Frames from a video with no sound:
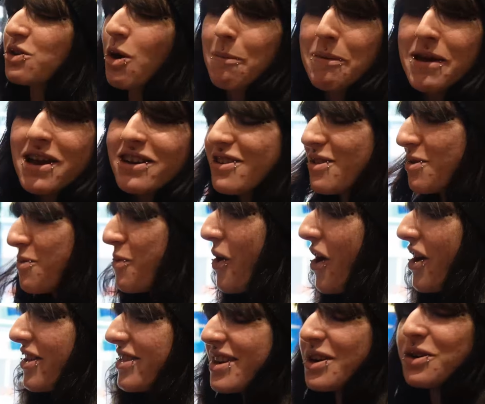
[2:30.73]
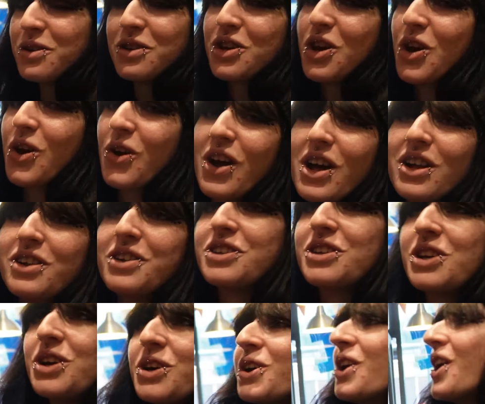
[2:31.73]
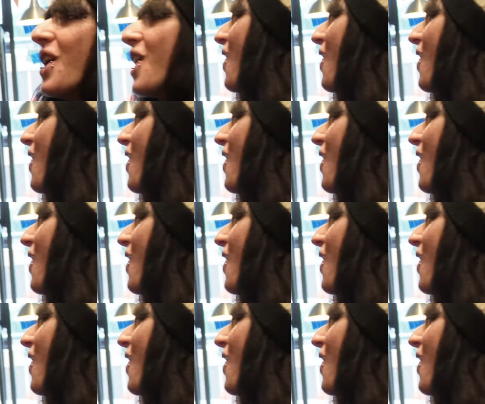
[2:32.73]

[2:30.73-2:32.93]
It's got pictures and words. Thank it'll you. do. It'll do.